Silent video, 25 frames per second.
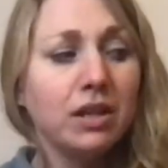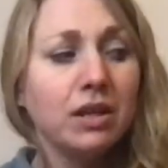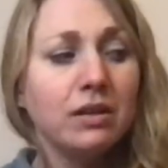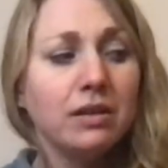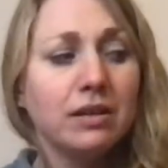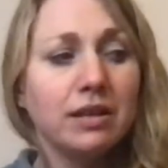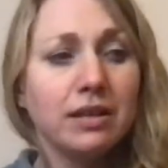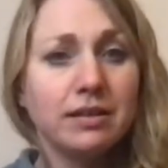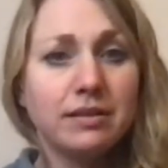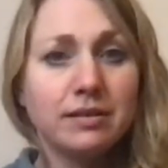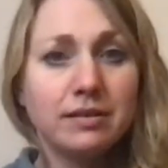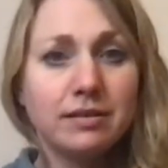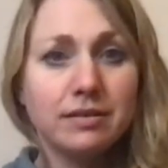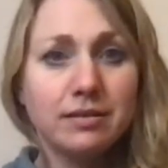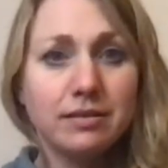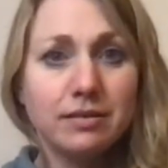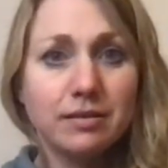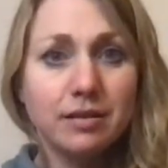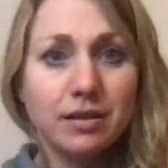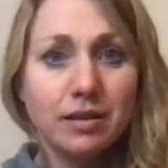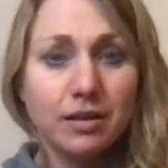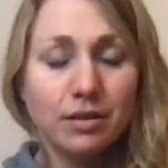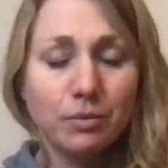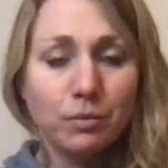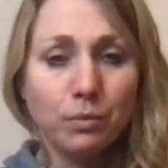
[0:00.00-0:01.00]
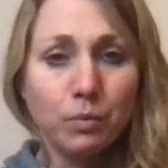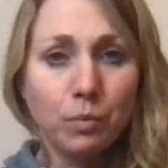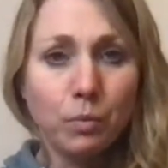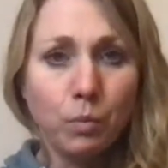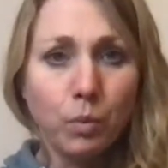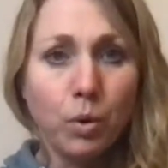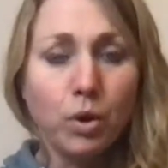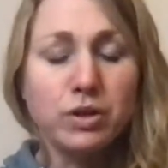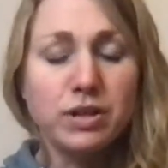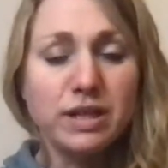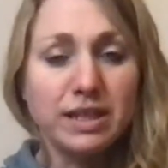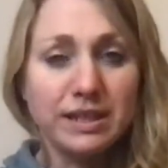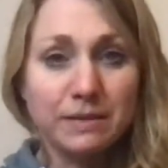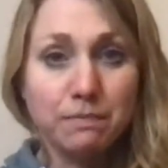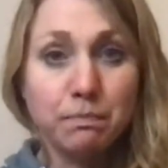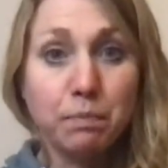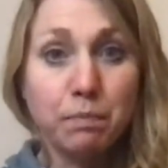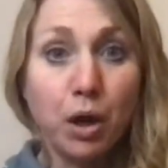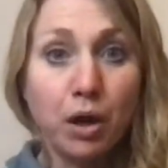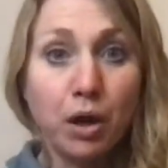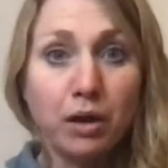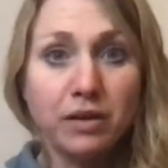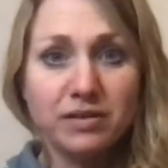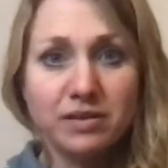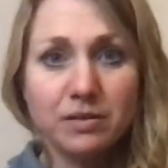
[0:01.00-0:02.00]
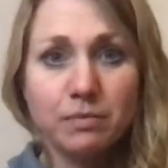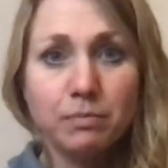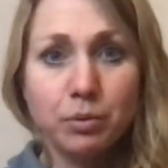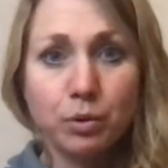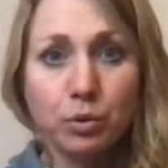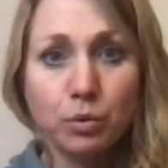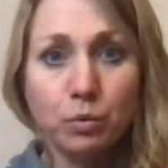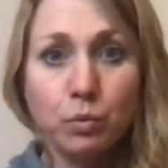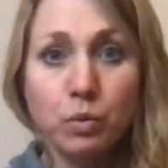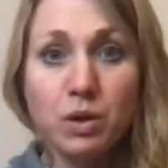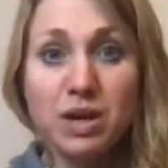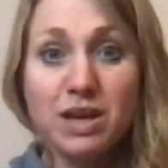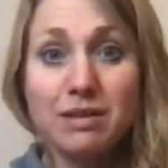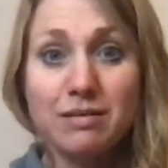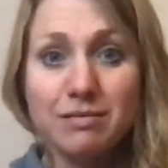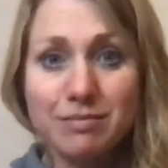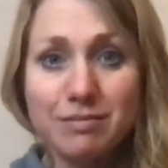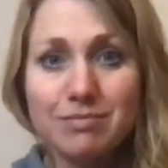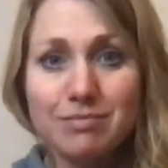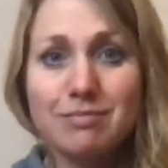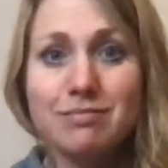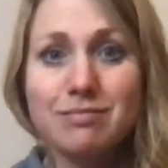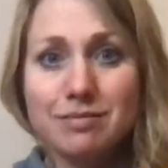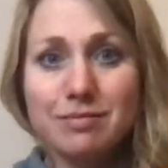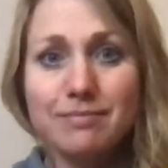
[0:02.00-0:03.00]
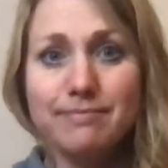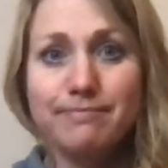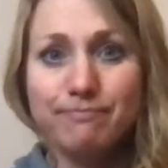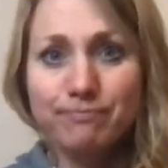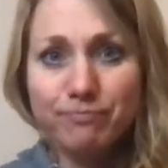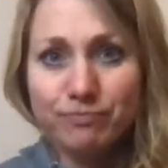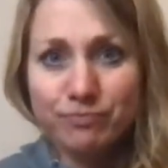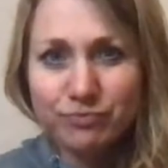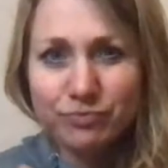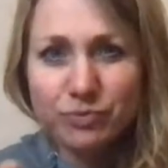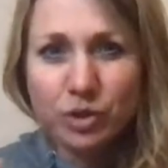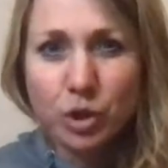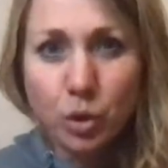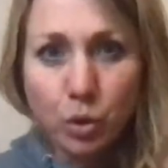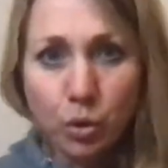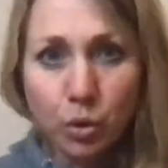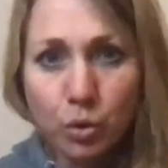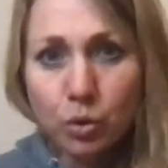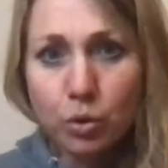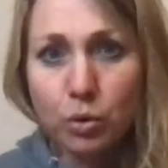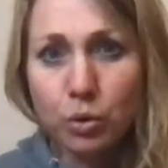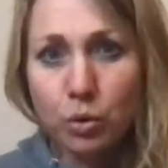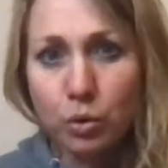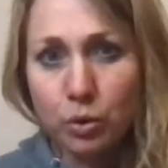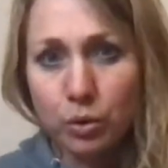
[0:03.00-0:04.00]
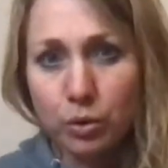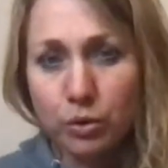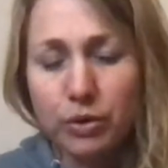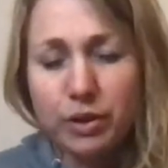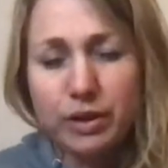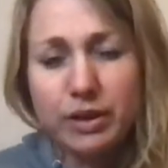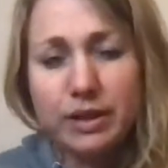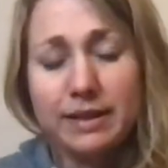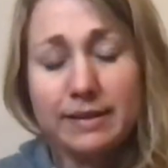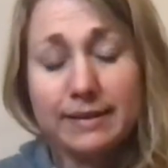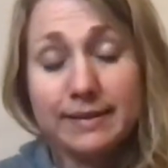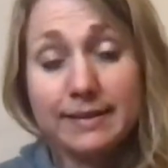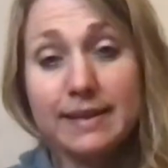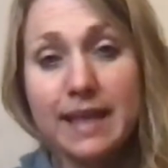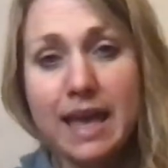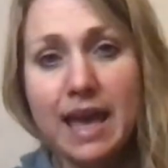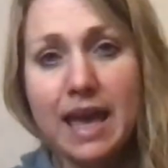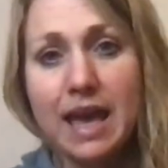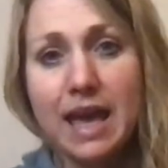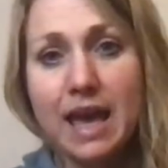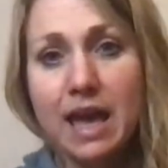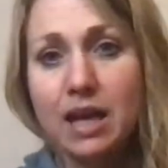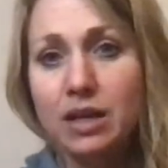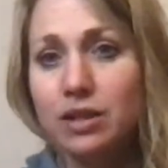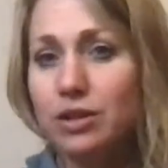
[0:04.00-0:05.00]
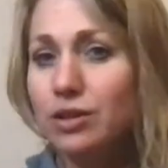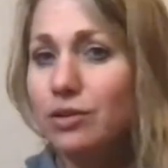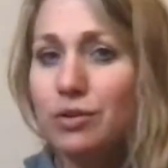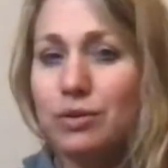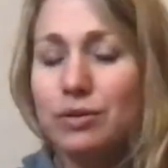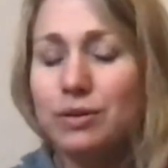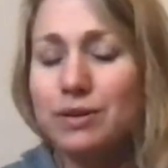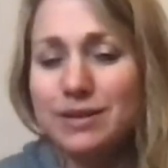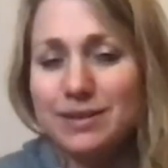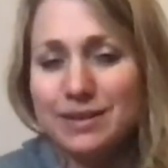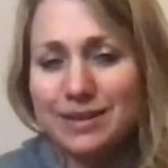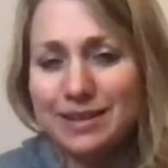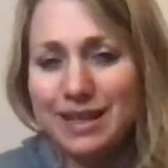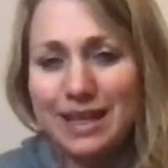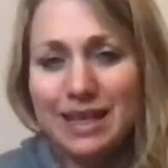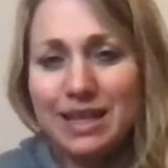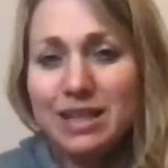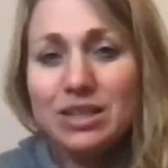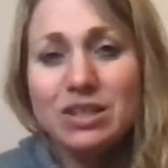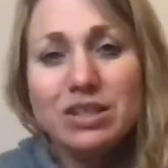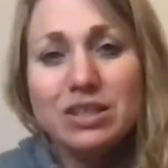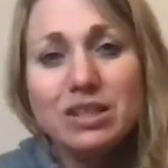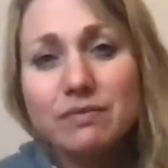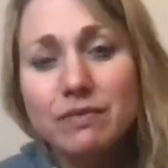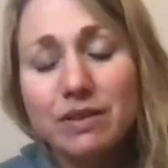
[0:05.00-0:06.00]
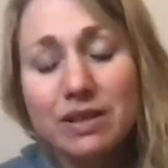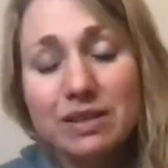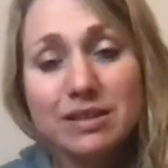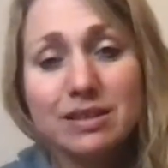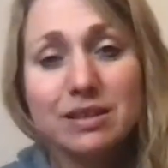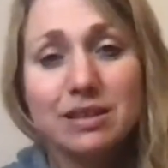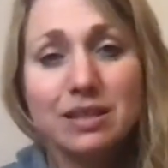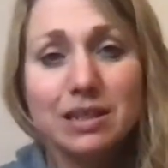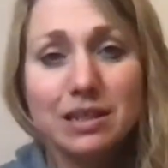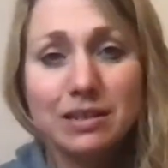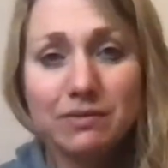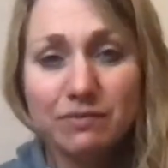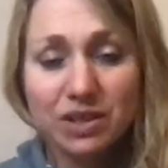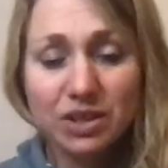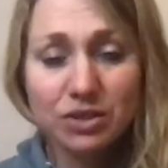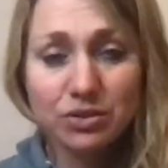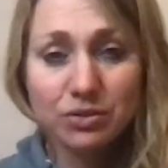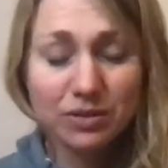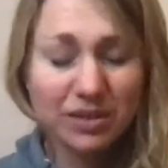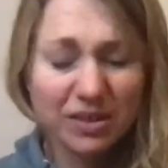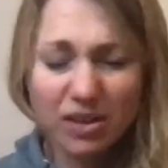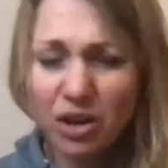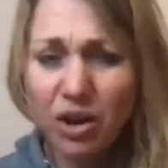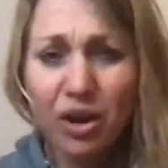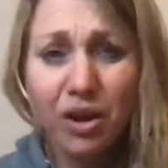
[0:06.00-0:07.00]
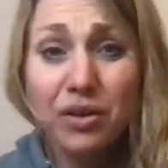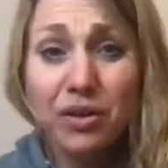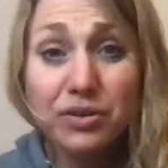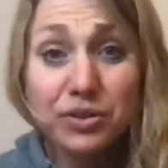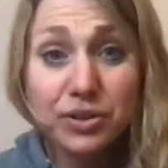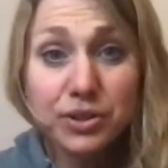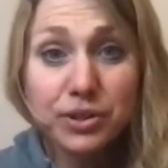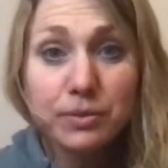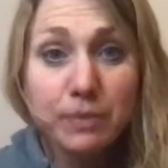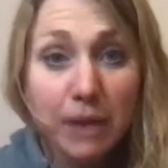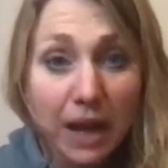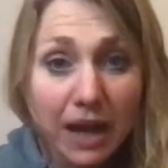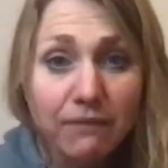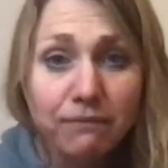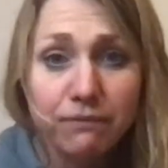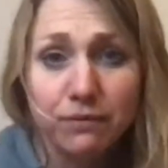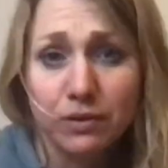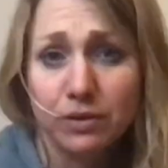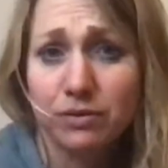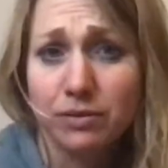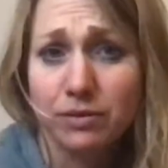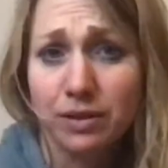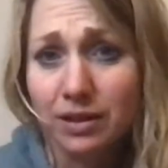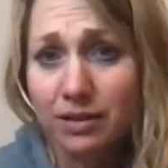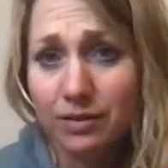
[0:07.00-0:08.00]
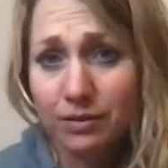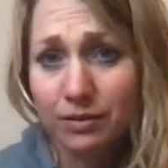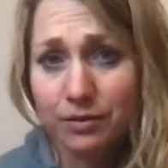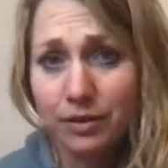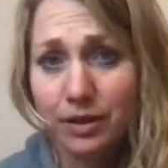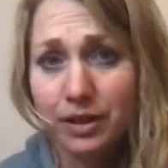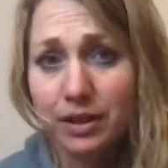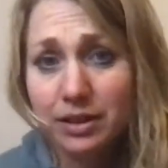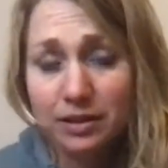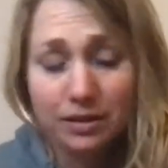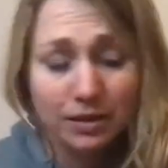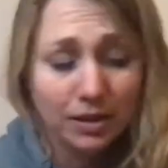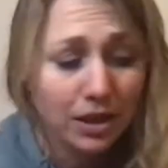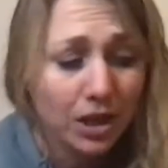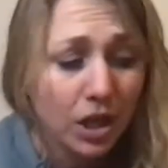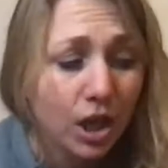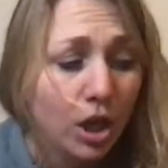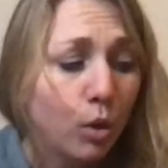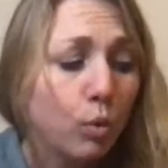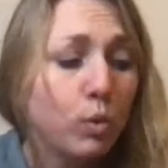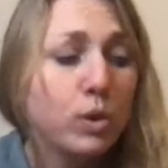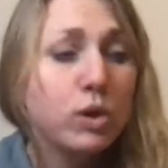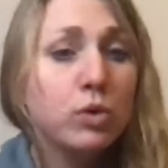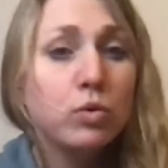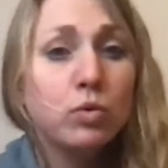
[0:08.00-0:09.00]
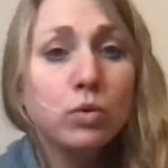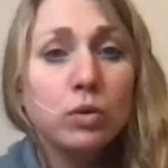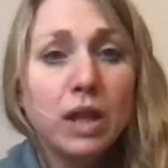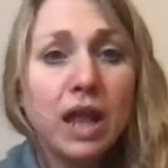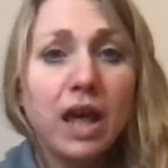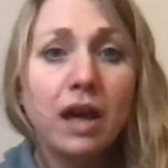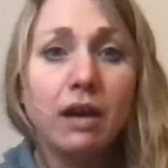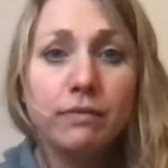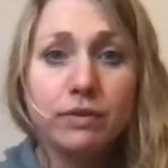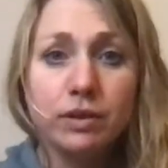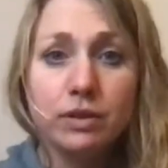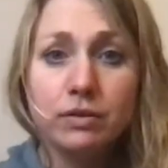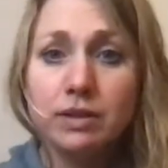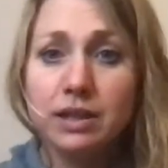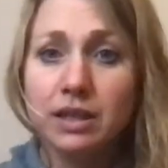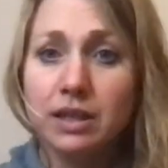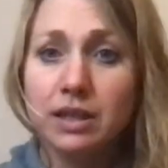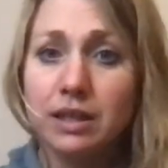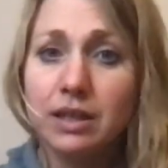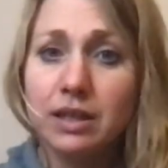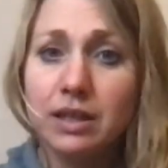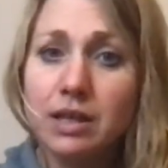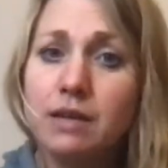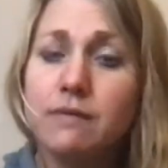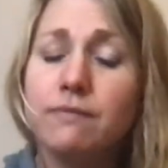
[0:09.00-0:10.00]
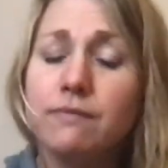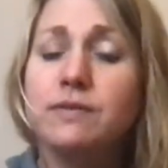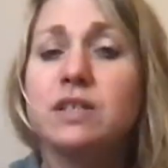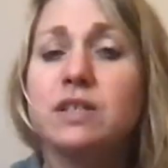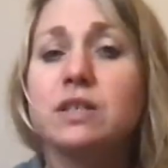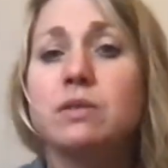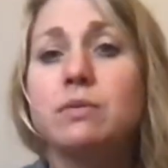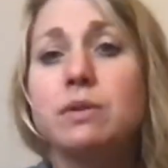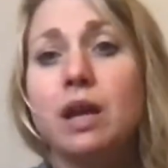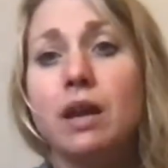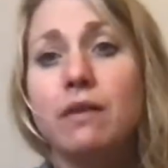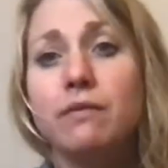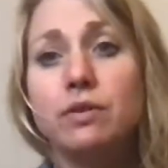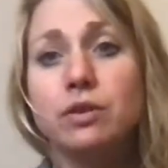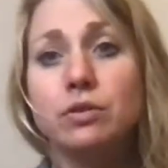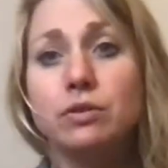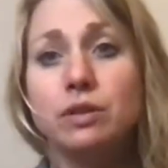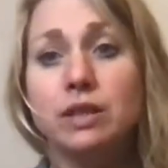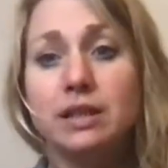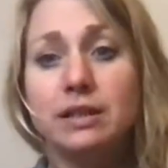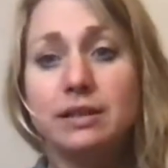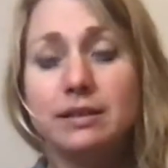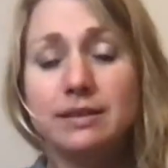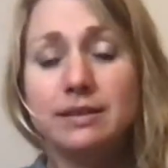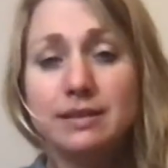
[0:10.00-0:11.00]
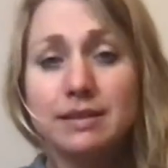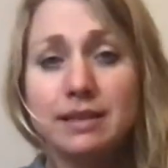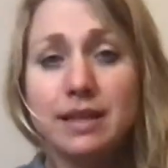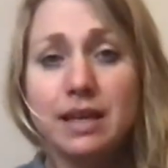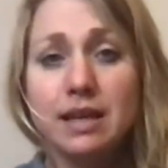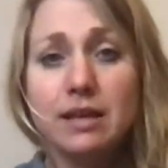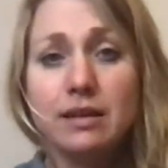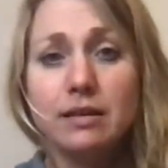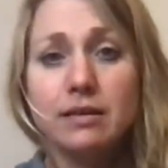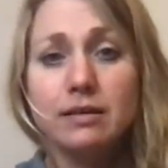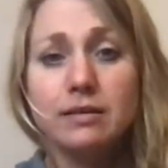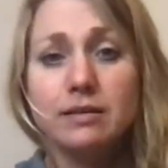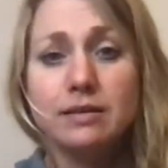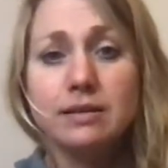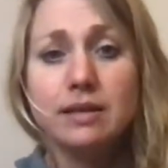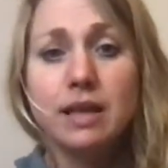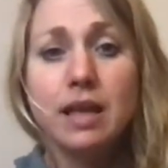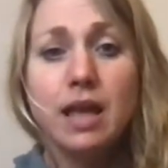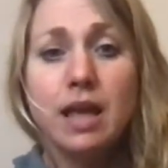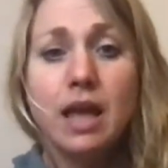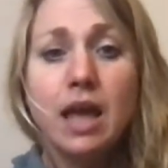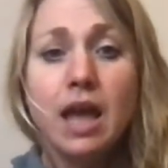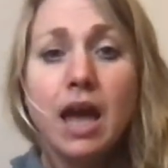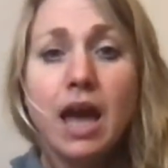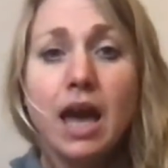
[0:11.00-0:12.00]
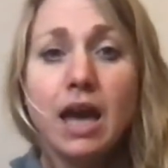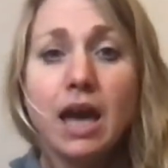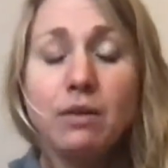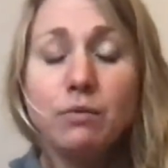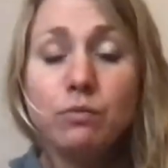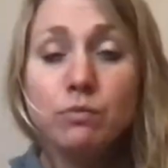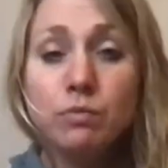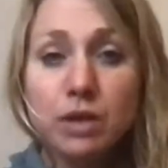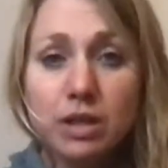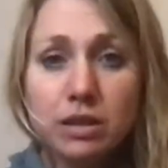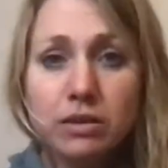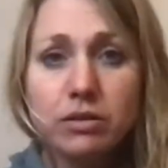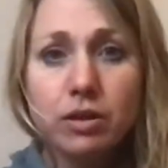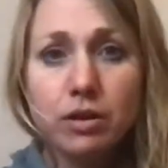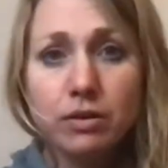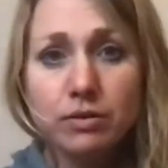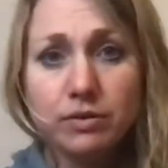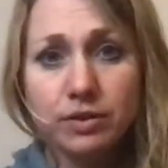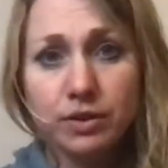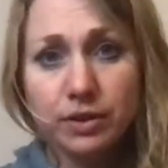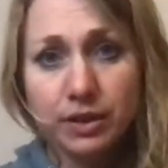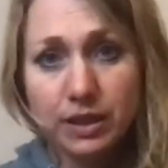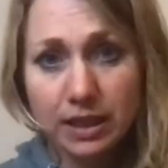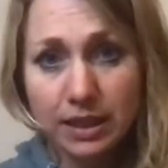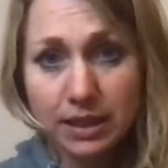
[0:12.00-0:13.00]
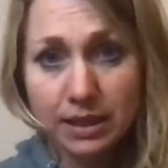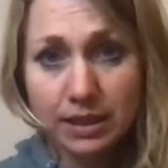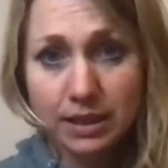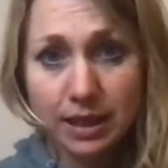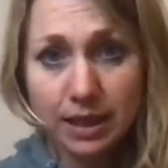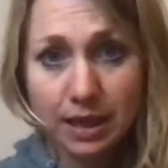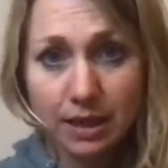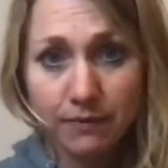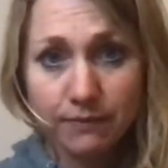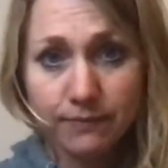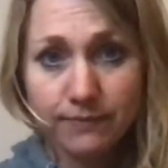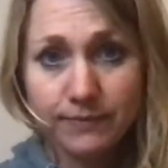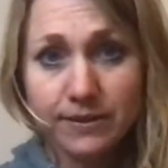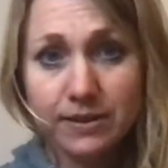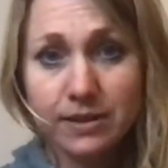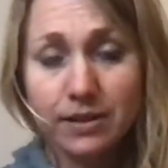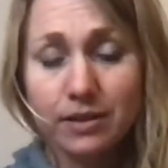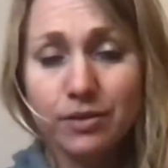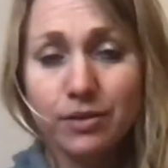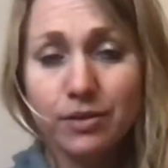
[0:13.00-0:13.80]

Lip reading: It's what is possible with all that is there, because each of us as individuals can't do everything, right? We all have unique gifts, we have unique skills, and with those unique gifts and